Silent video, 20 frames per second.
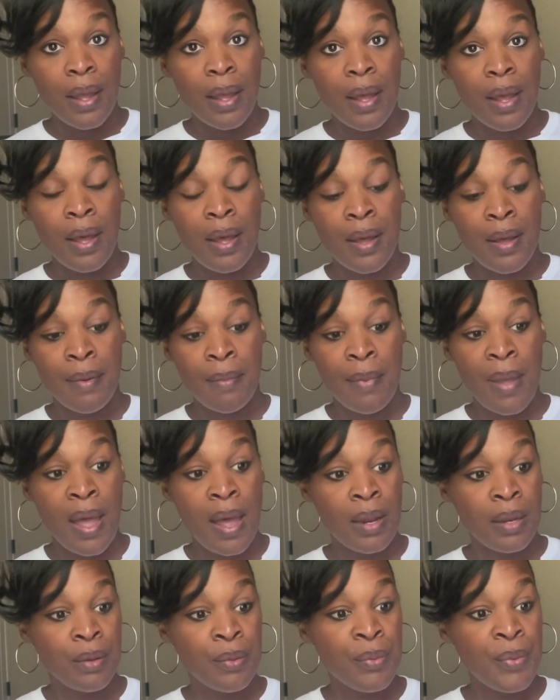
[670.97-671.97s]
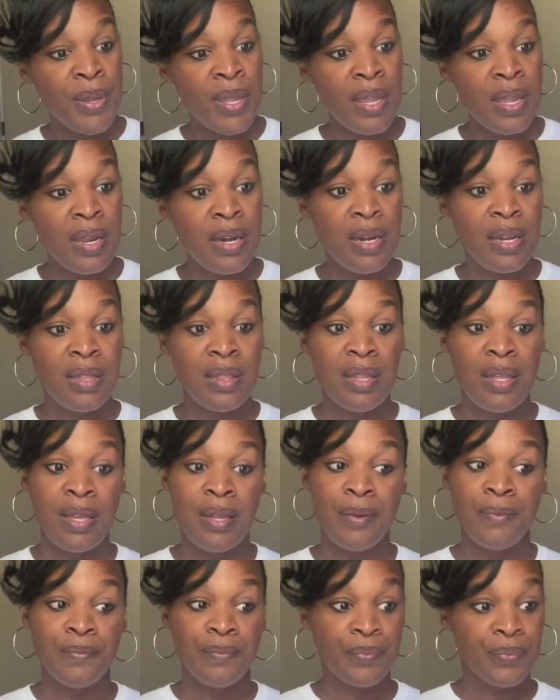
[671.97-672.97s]
Halloween, and
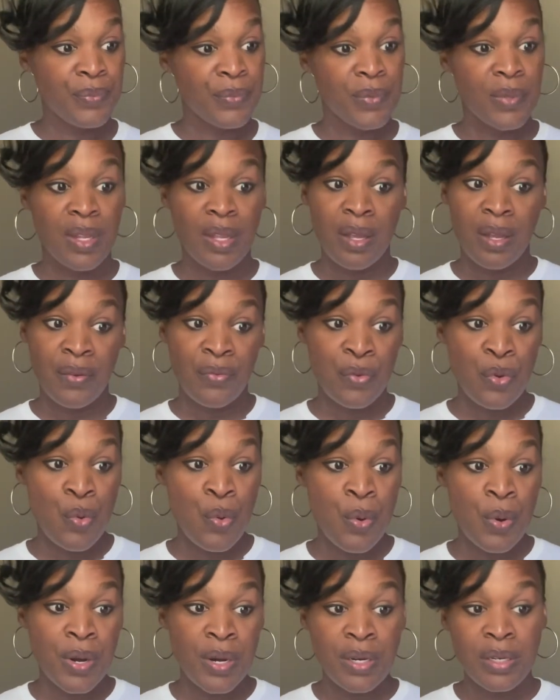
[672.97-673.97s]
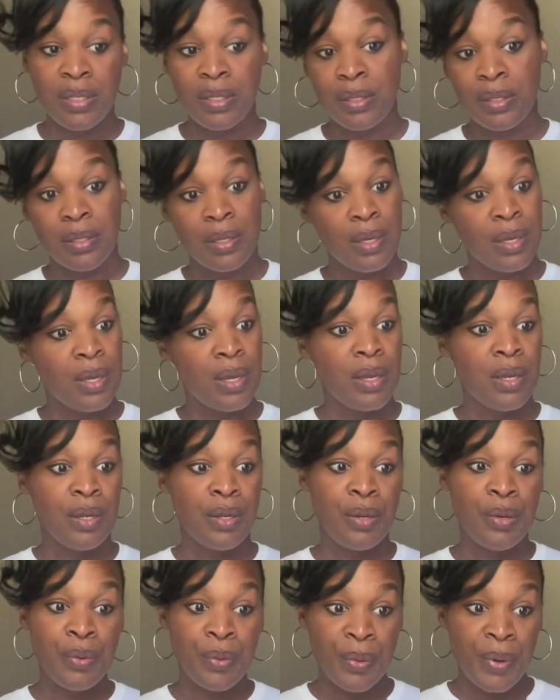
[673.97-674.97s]
then of course
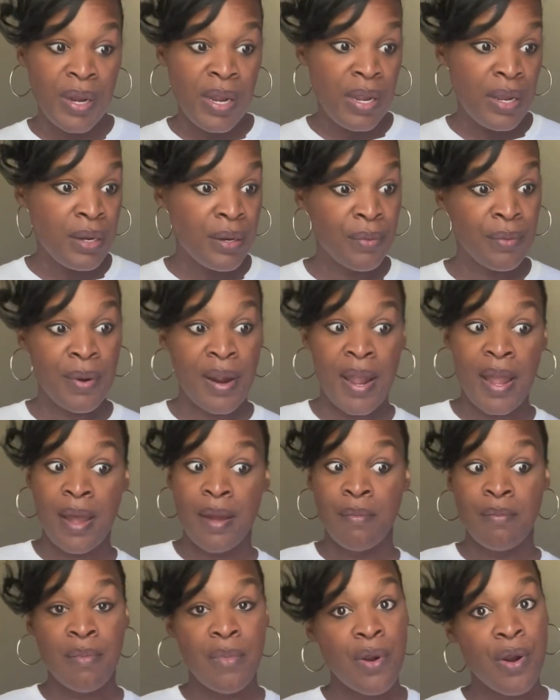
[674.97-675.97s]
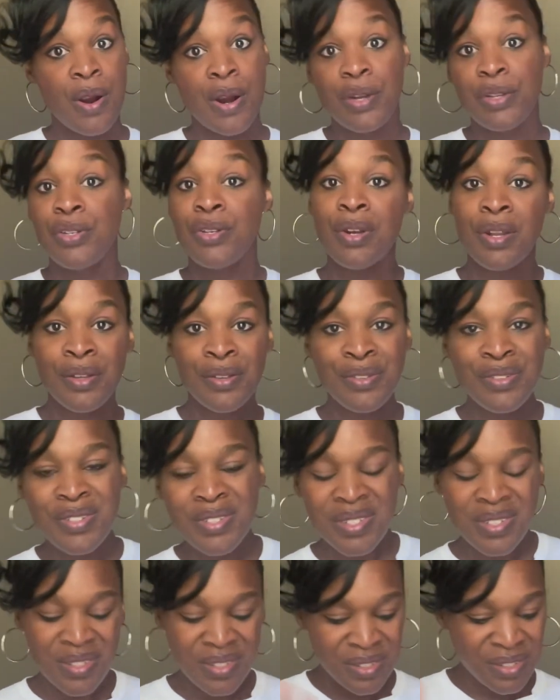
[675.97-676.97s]
green around March. You just
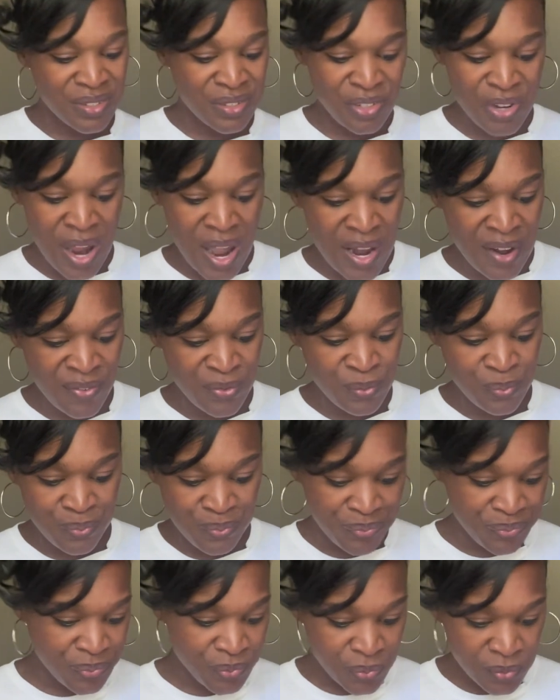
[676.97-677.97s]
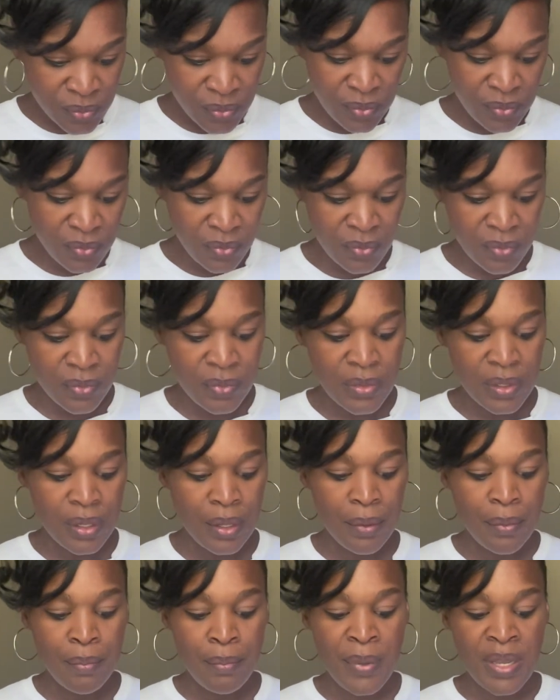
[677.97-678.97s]
try to
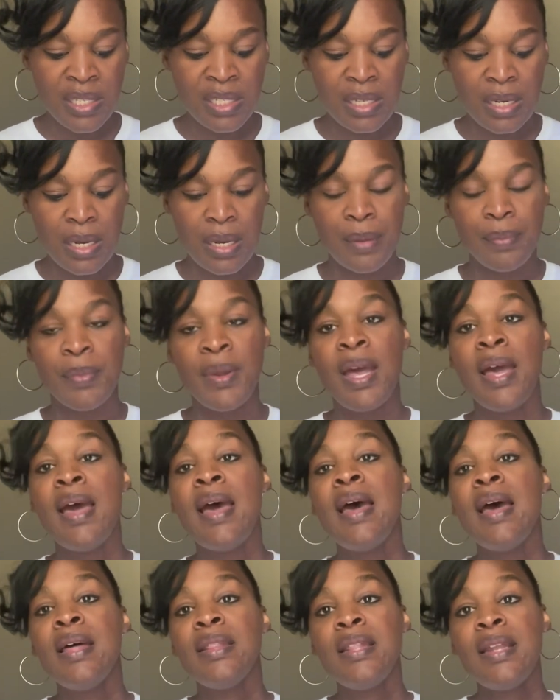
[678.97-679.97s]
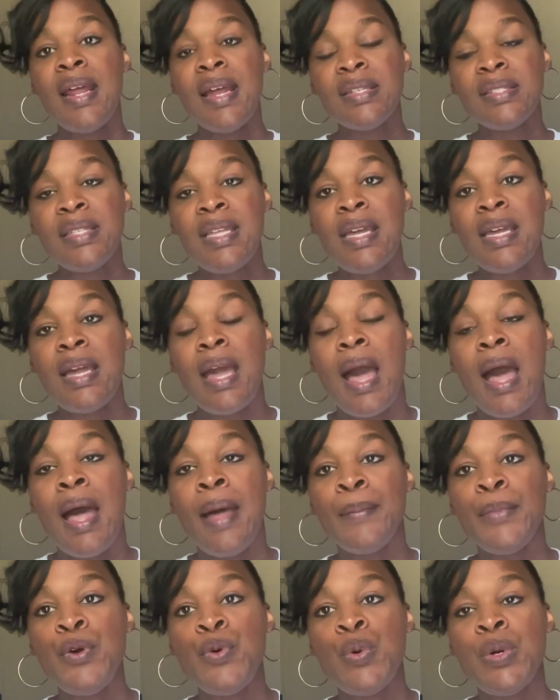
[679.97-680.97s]
mix it up. The next thing
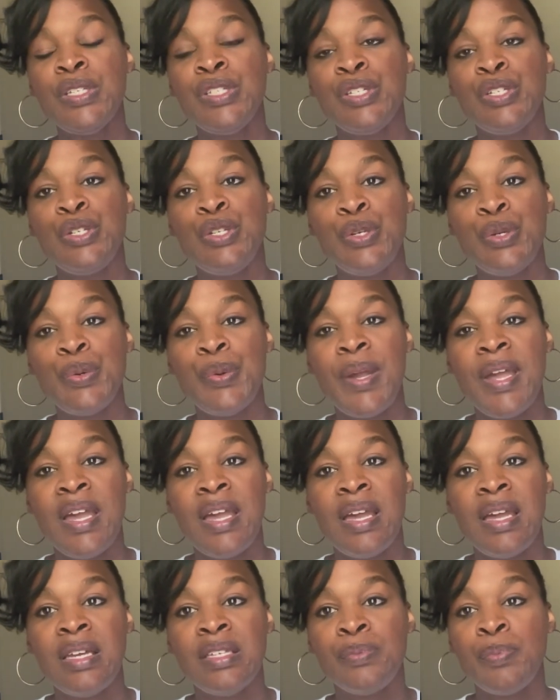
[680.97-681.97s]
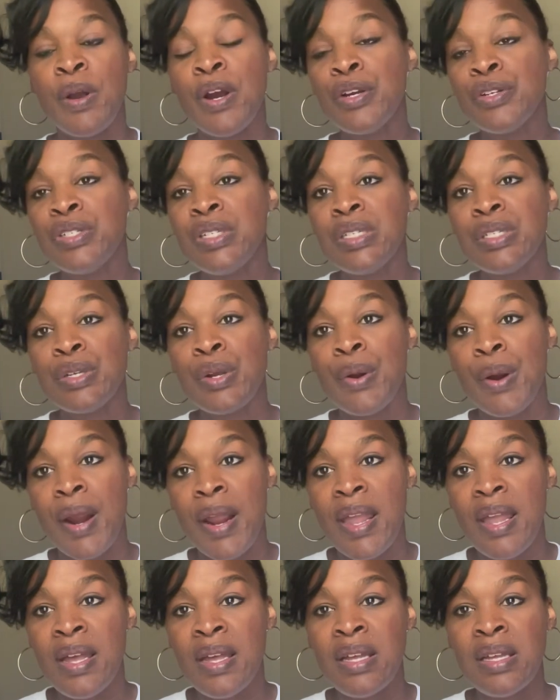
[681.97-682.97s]
I'm going to do is purchase
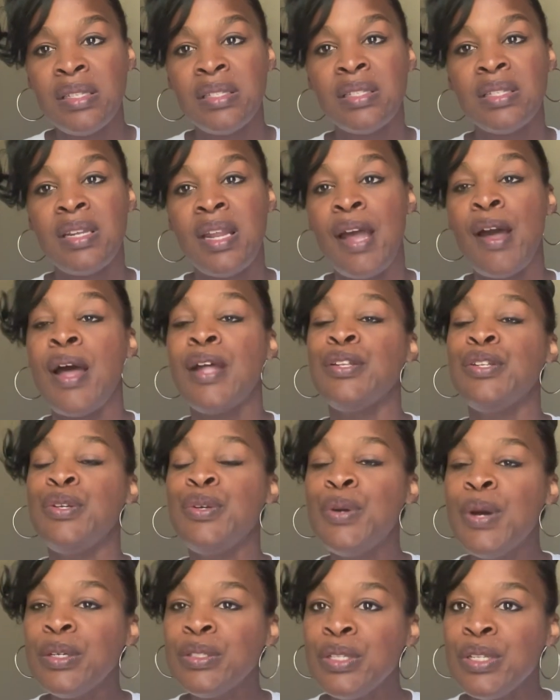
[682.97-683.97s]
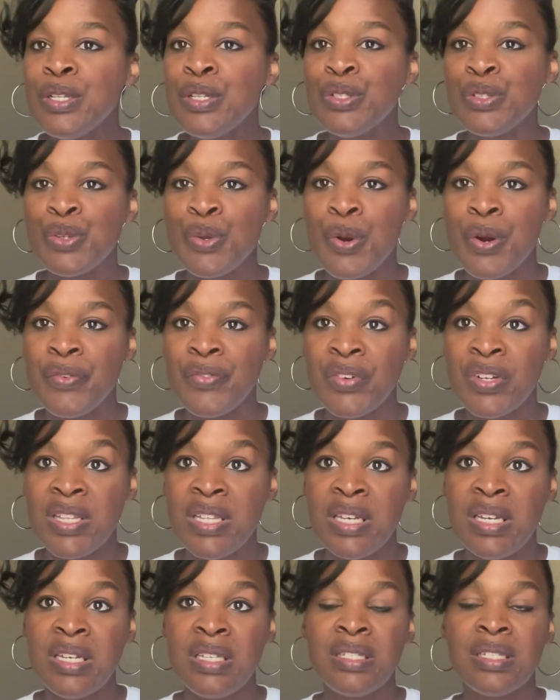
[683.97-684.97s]
crayons. Now I do go to the store for
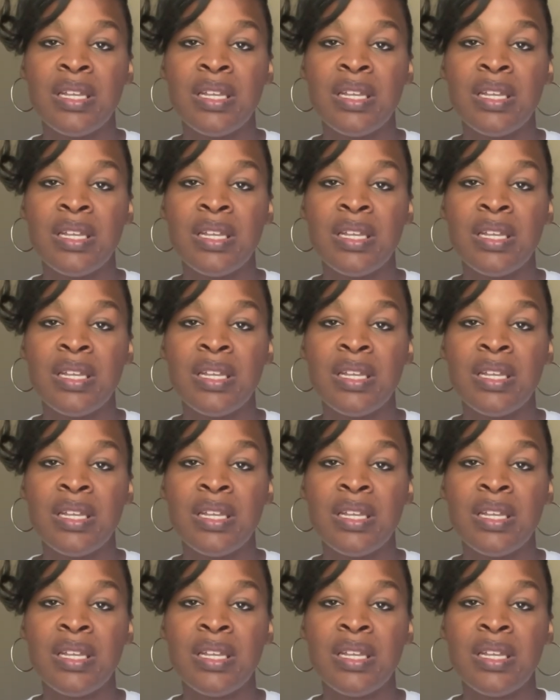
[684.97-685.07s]
this.